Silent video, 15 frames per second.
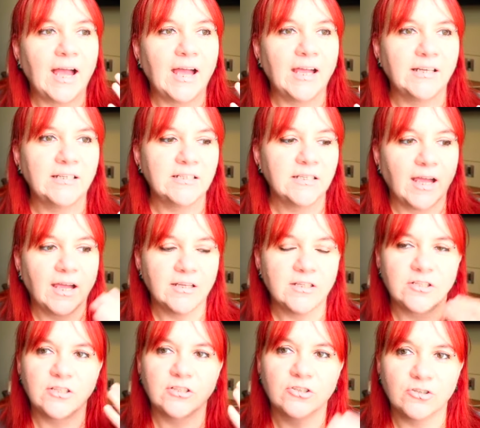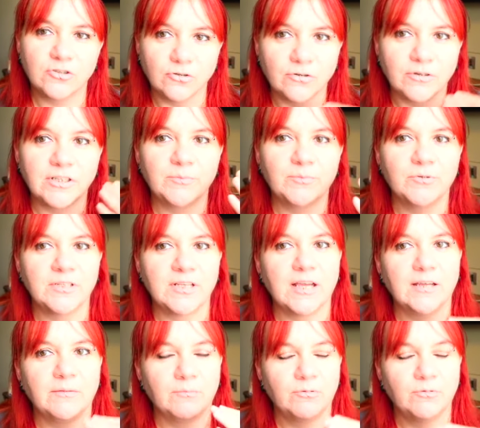And as the stories
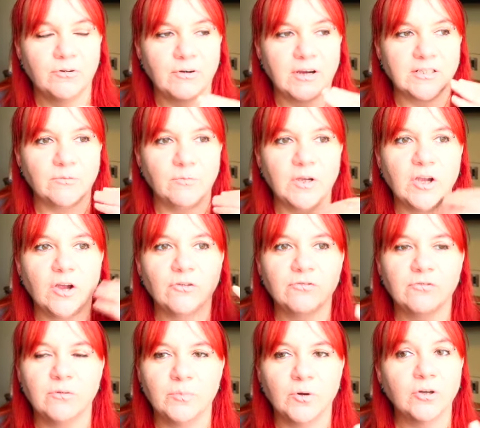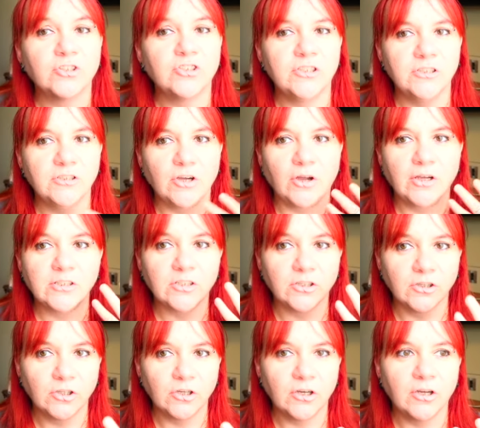progress and we go through the book, she's going to
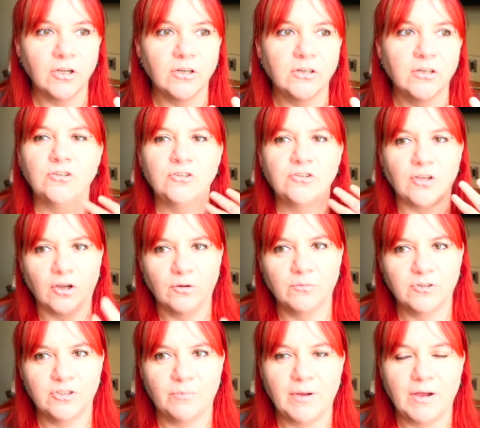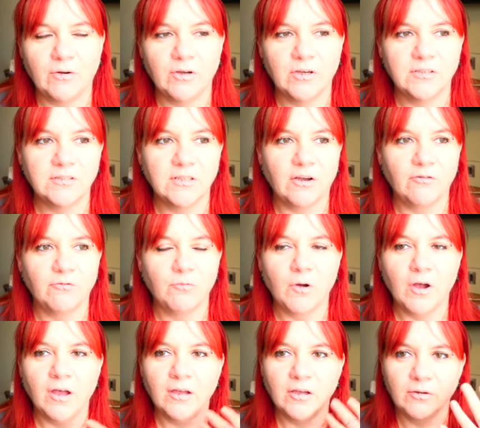learn so much about herself,
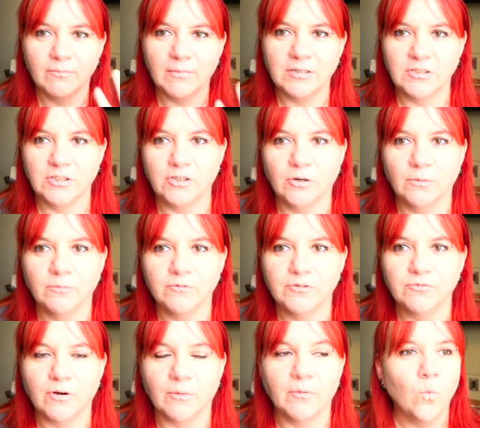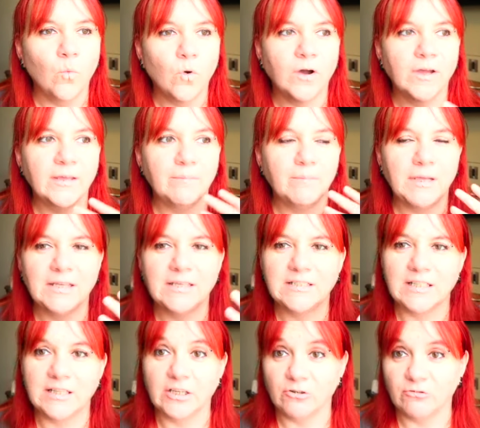where her magic comes from, what it means
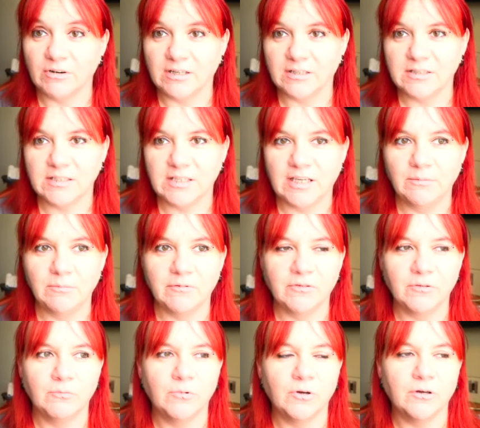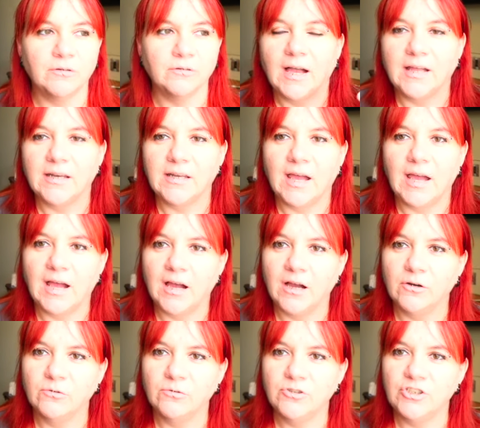in the grand scheme of the world, and
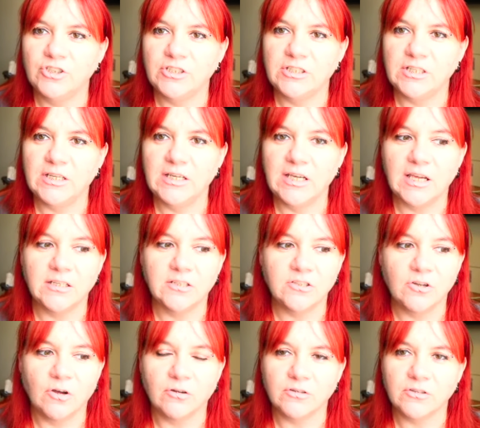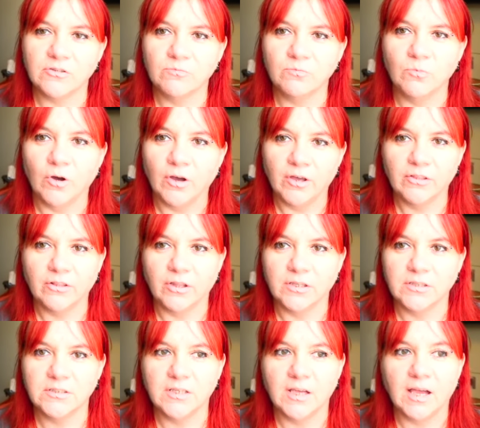how she is not
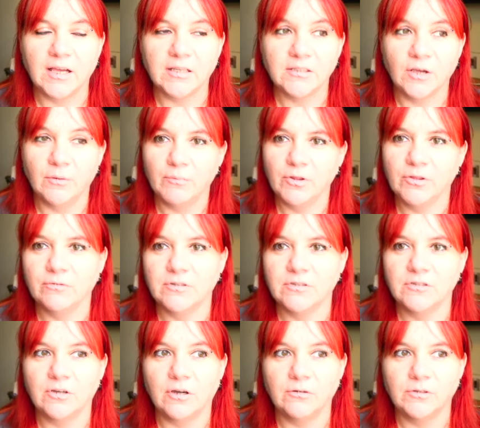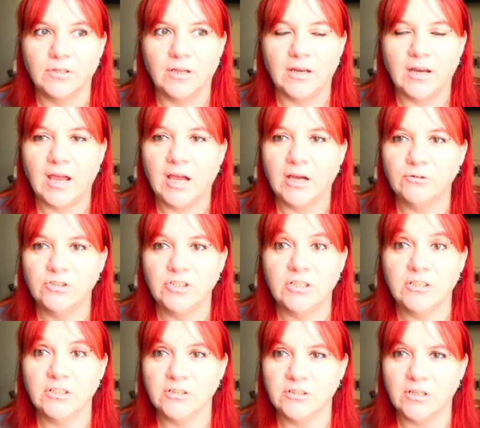worthless as her mother has told her, and how she
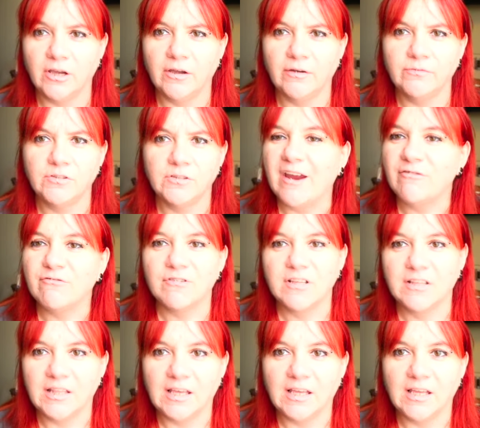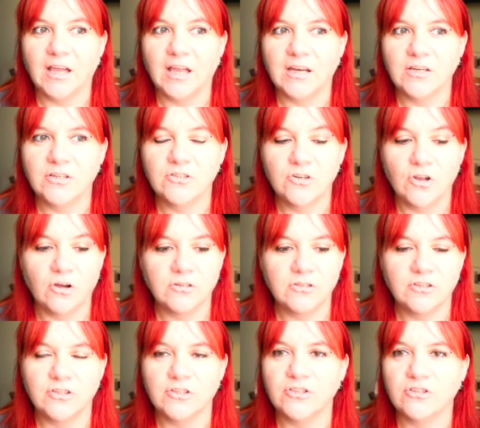deserves everything and not
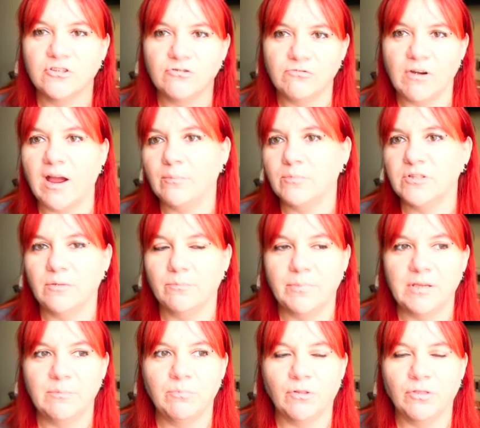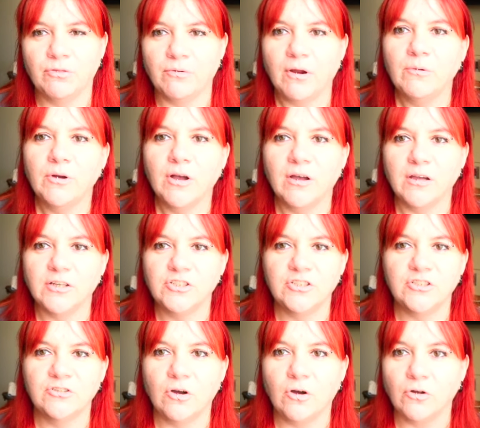the scraps that people throw her.
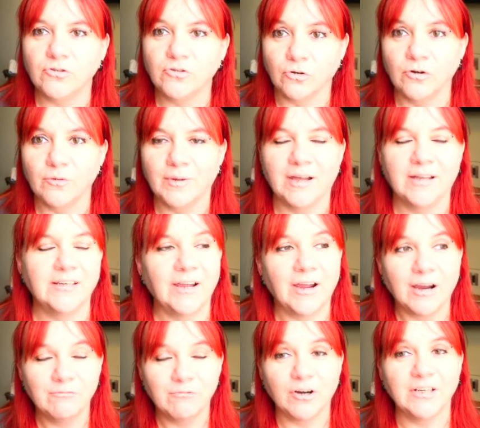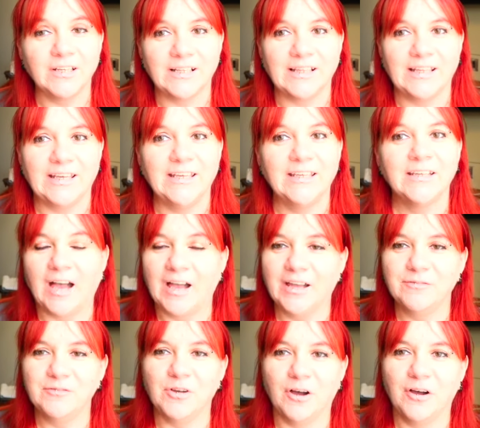She's not a doormat. Now, ironically,
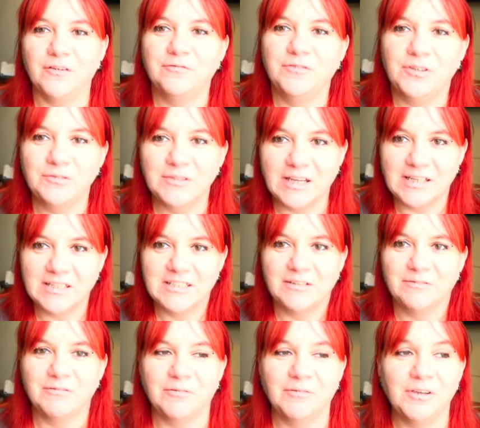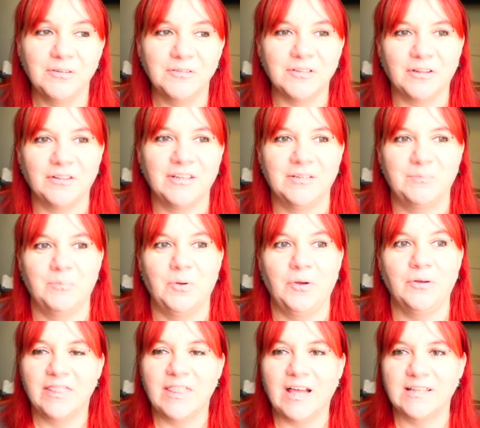I've got a few negative reviews on this
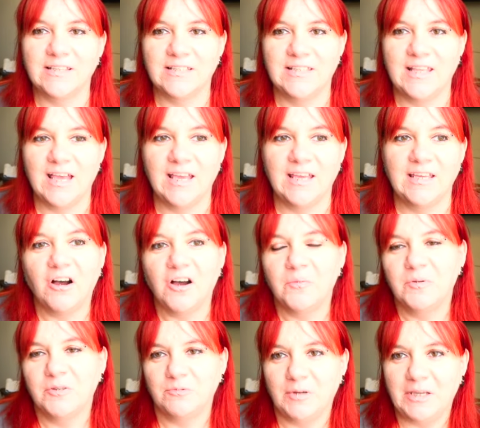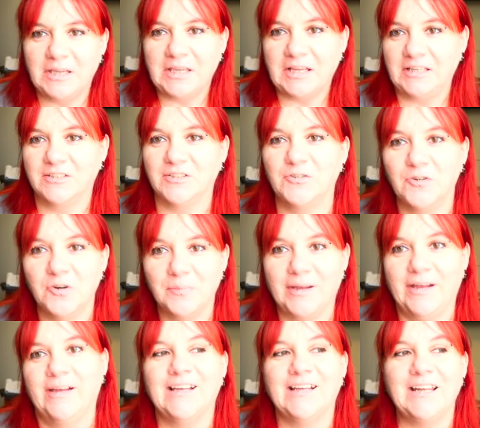book that say Harper's weak and is a
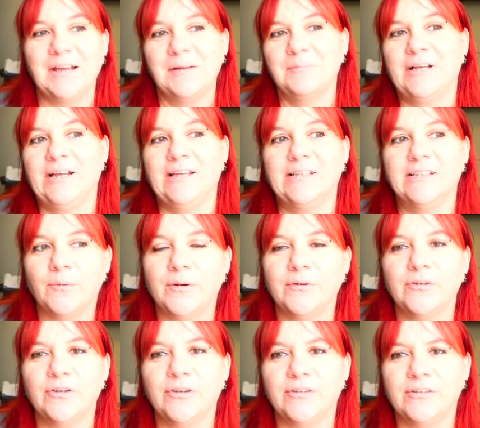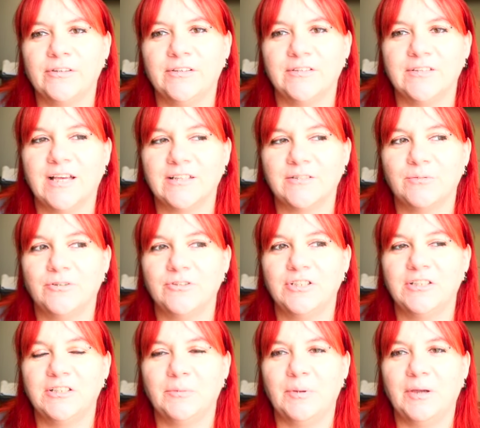doormat, and I'm like, well, good, because that's what
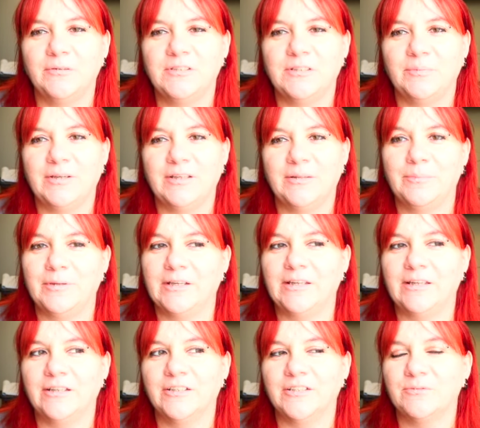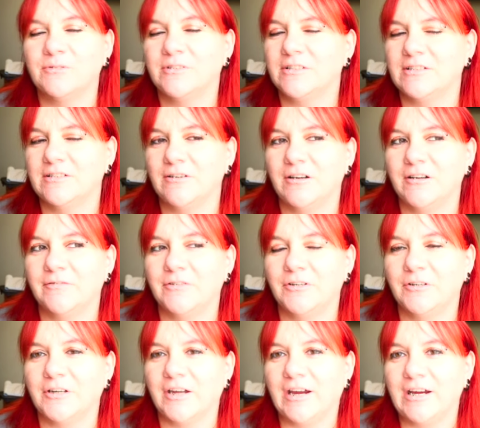she's supposed to be at the beginning, because we're at the start of
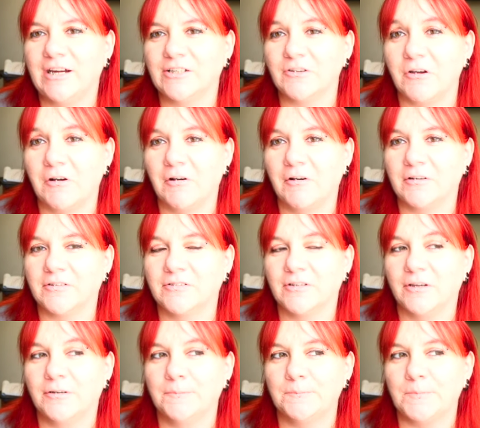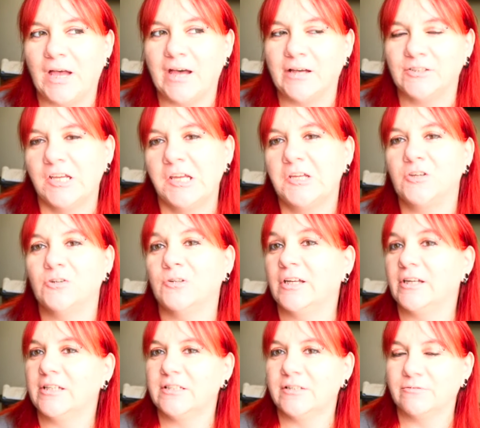her character arc. So I'll take your
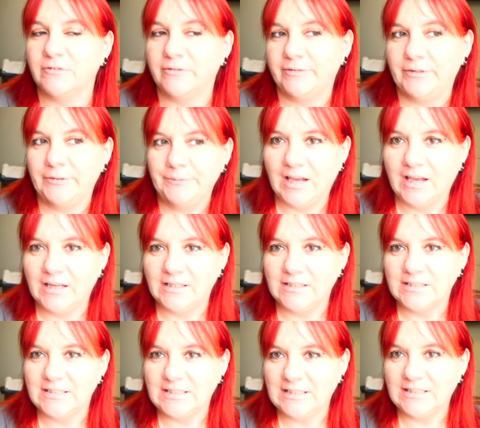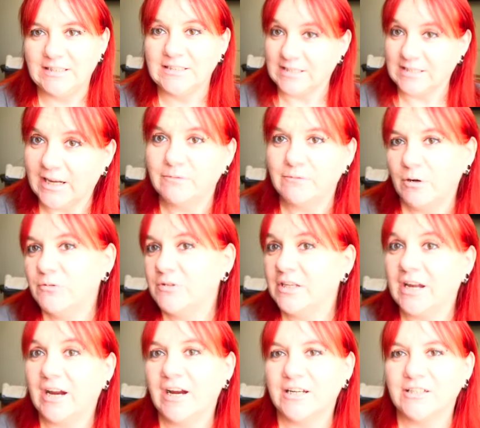negative review and see that wrote the
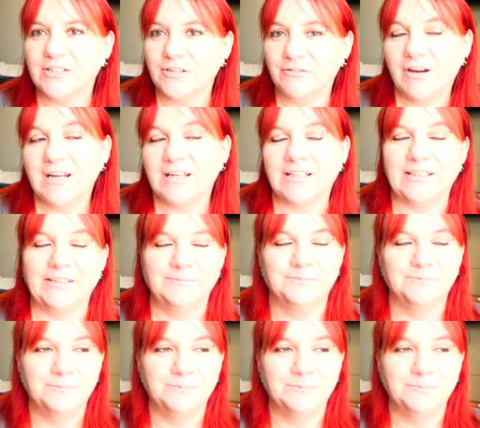character correctly.